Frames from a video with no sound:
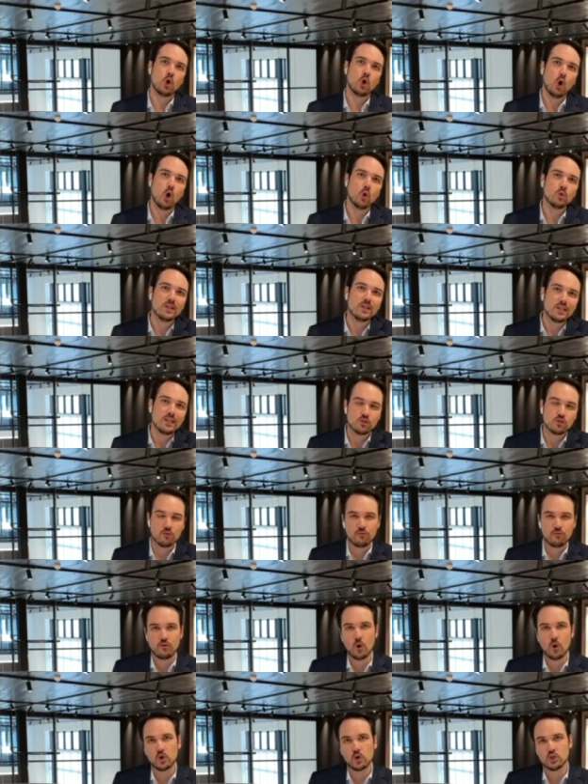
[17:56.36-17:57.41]
only to
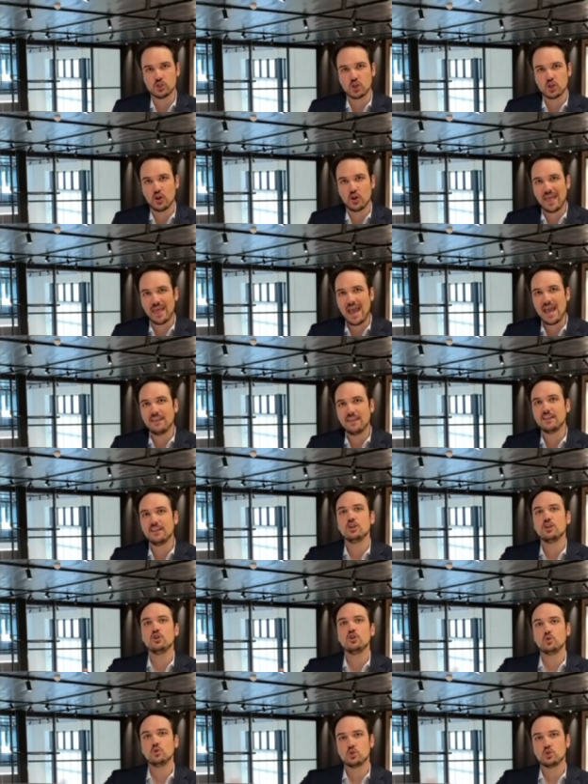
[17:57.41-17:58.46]
focus on adding
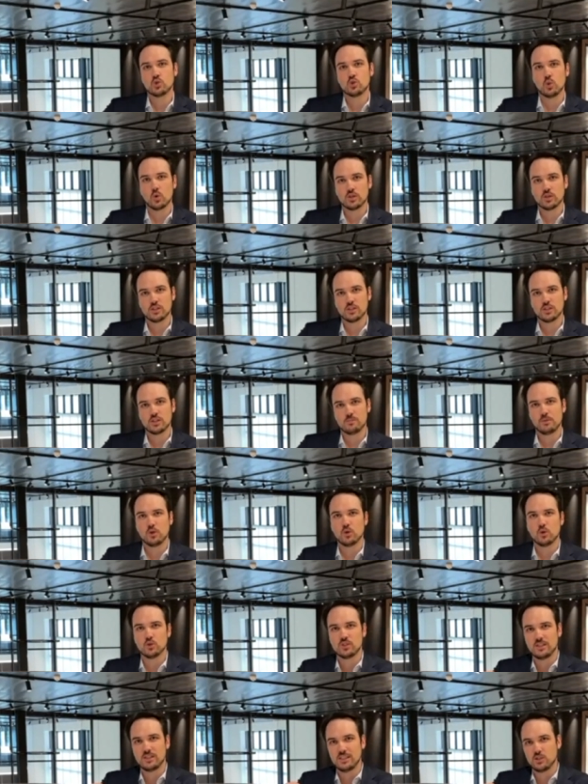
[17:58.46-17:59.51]
new stores
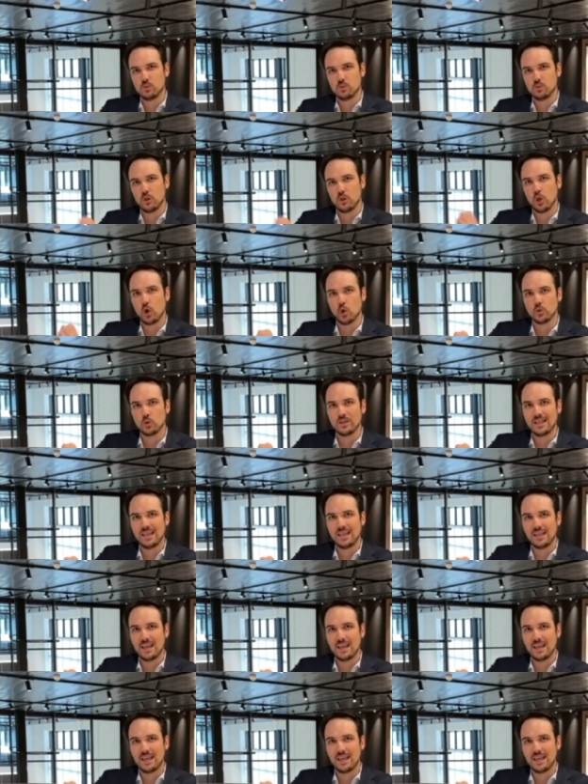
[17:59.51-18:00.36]
because this will only